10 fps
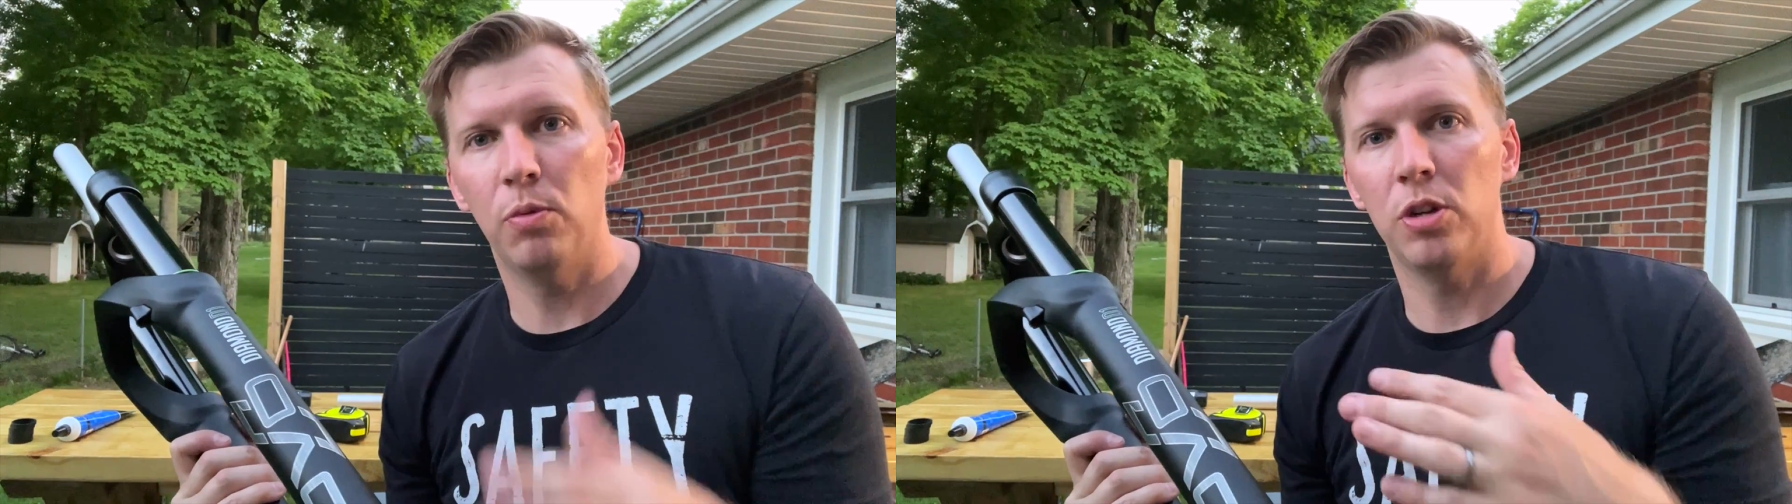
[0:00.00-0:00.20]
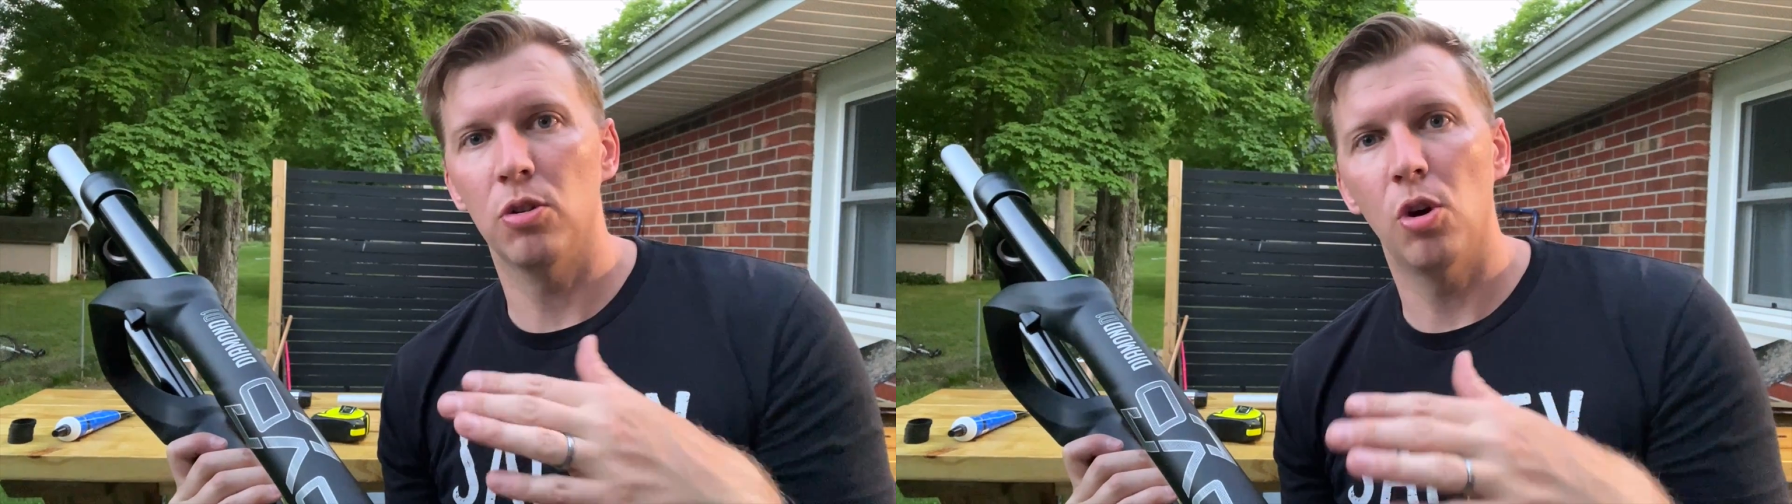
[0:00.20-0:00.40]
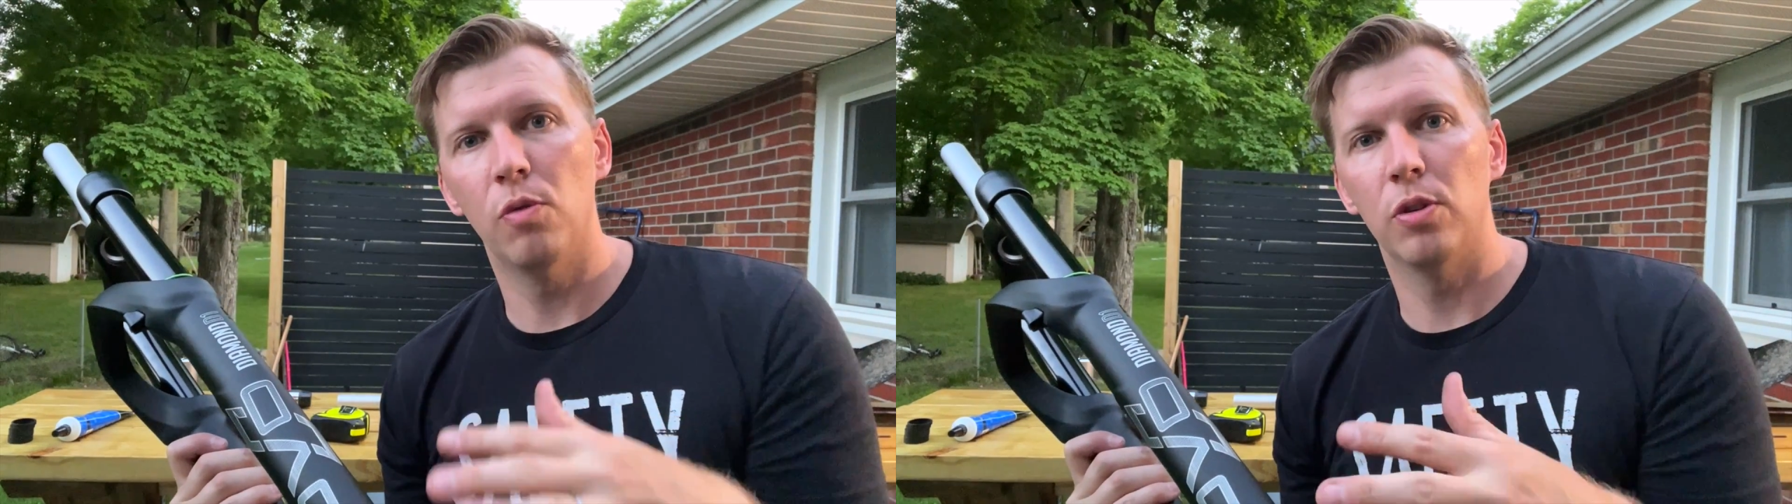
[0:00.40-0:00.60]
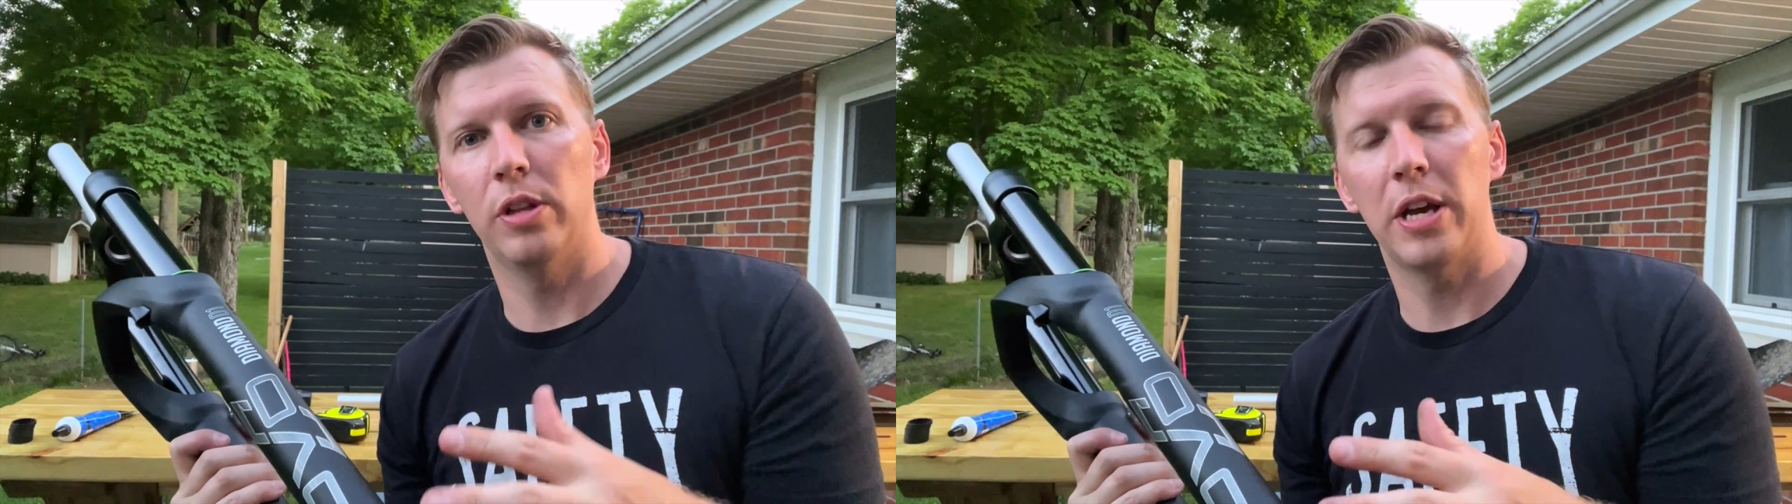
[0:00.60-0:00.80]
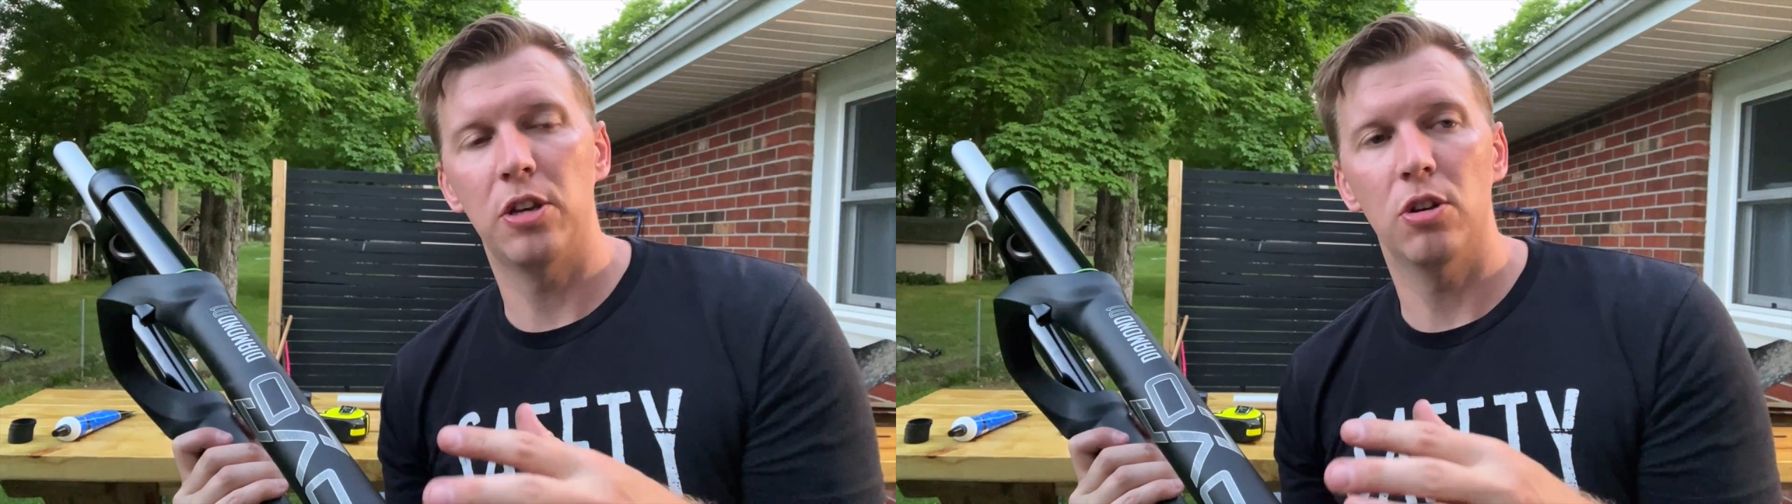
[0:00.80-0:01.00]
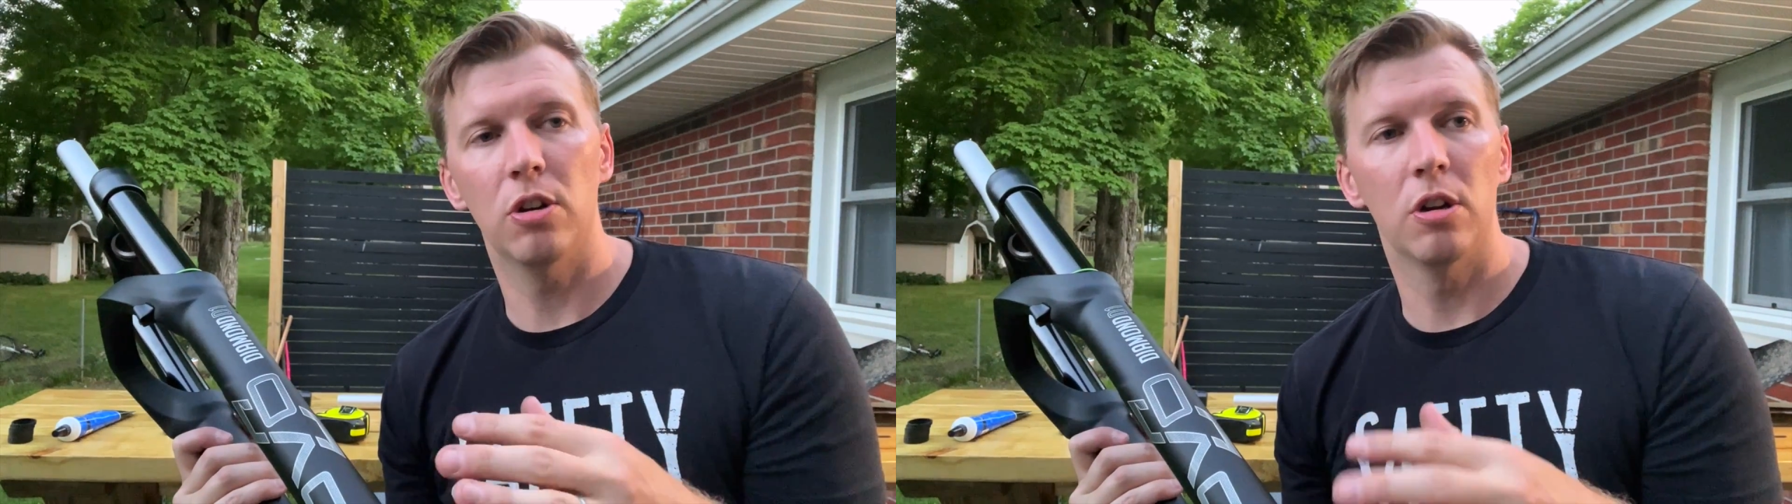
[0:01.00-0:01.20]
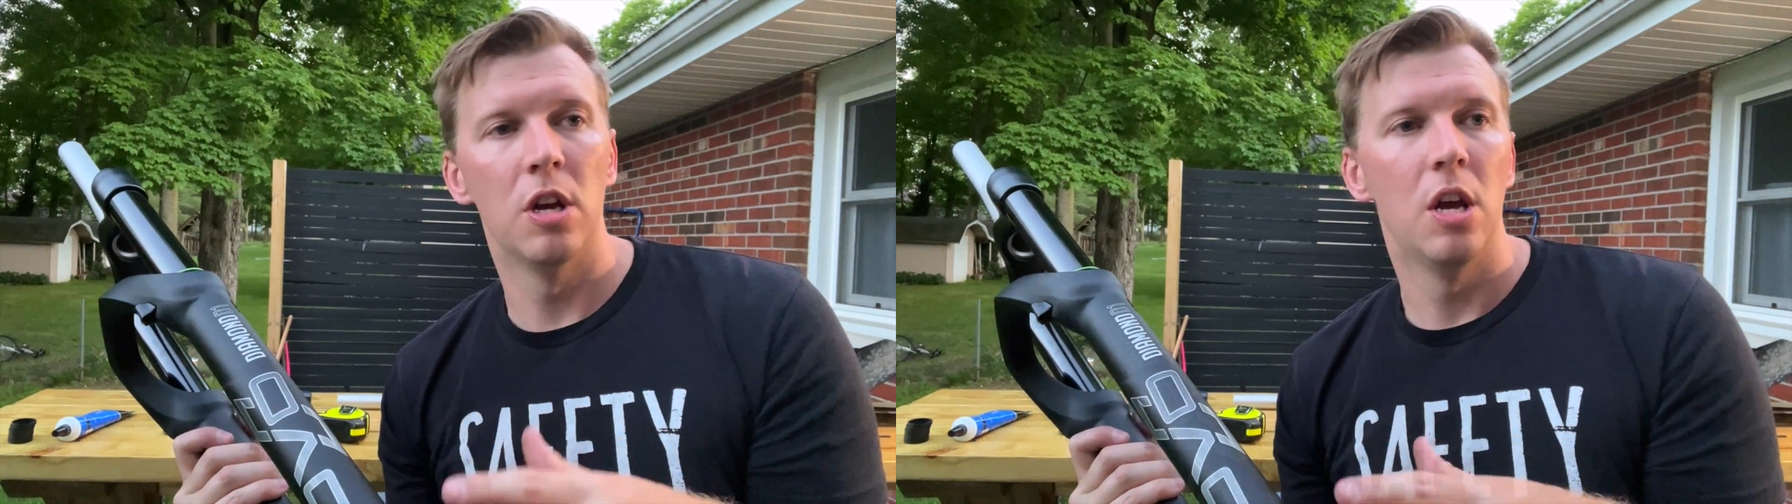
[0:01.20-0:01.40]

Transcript: when you're over like your